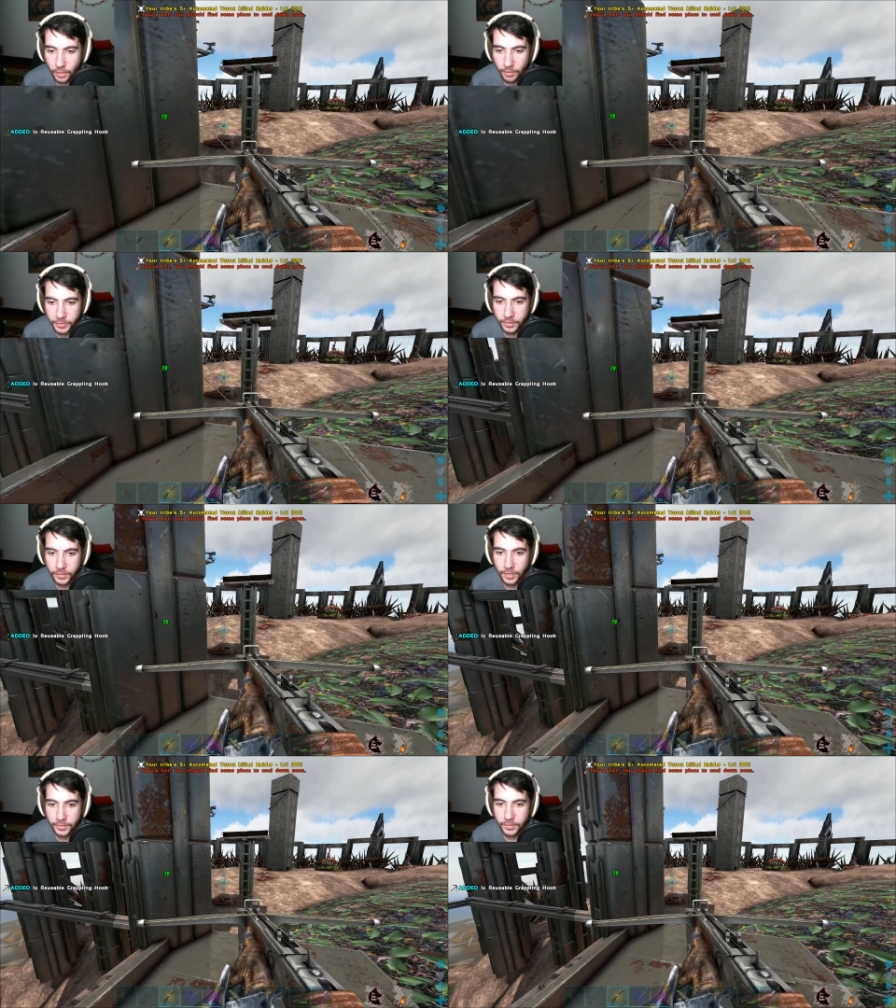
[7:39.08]
I was gonna
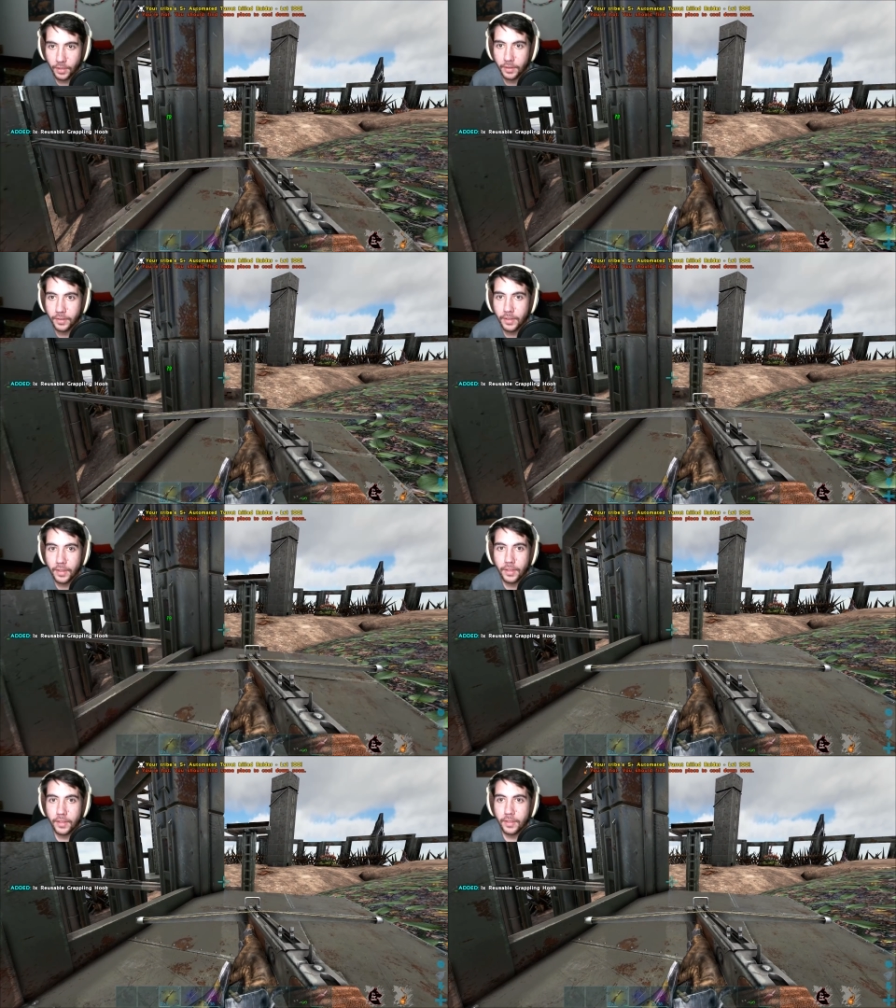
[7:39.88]
say, it's gone.
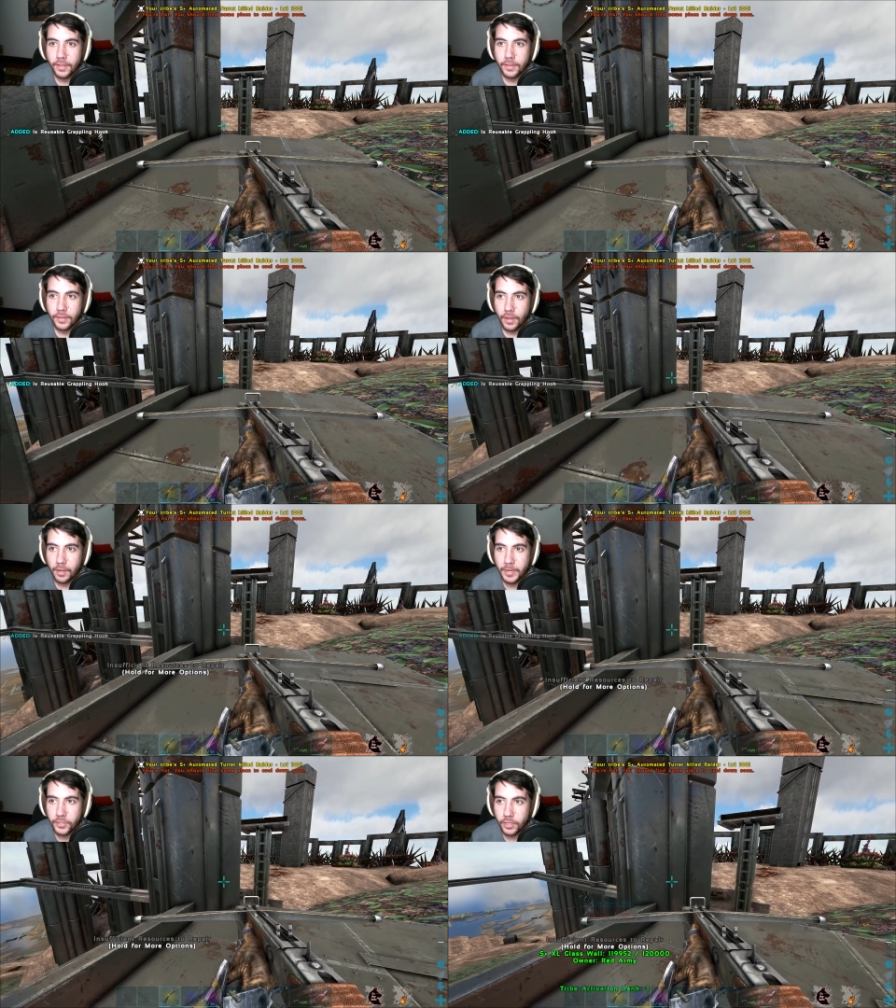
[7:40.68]

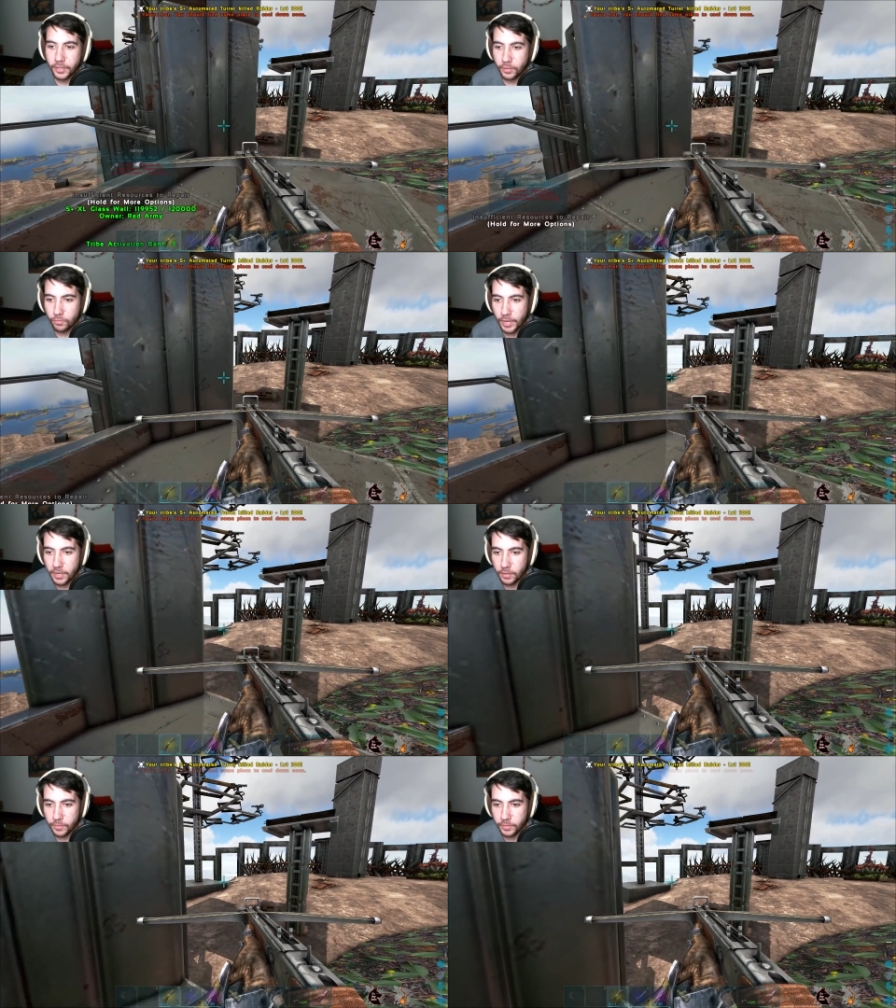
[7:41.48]
Automated turret killed
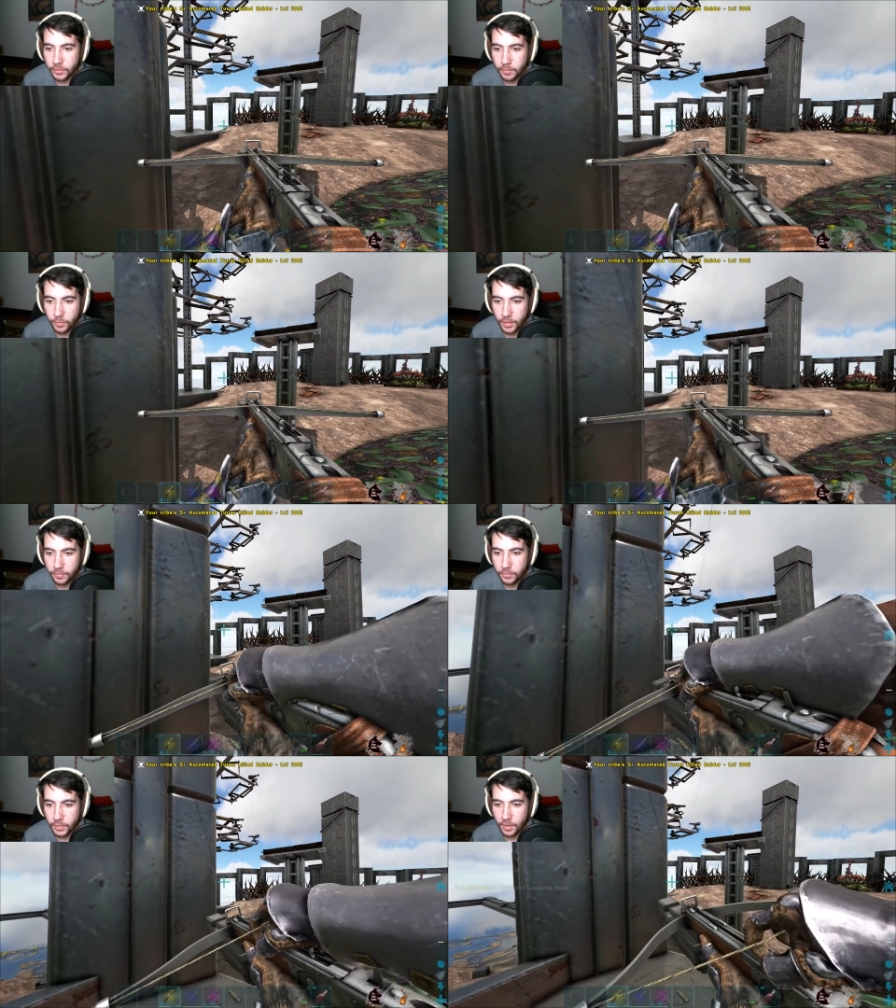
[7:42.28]
Raider. We've killed him quite a
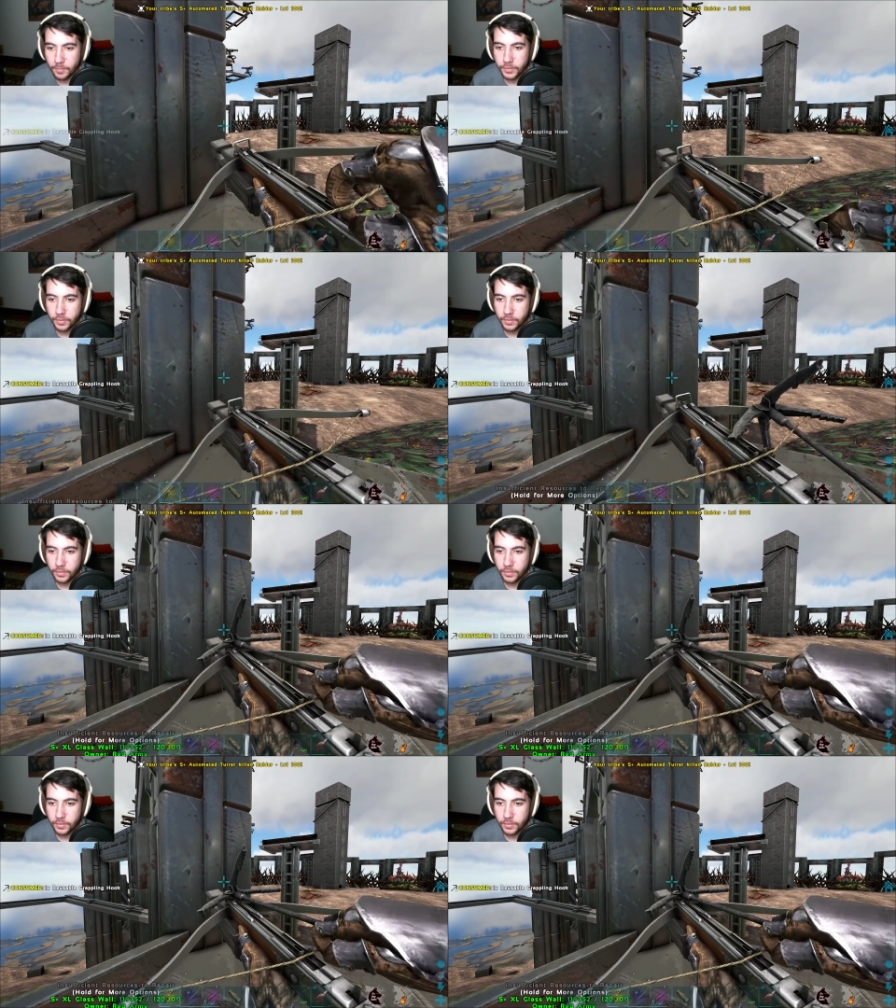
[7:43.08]
few times.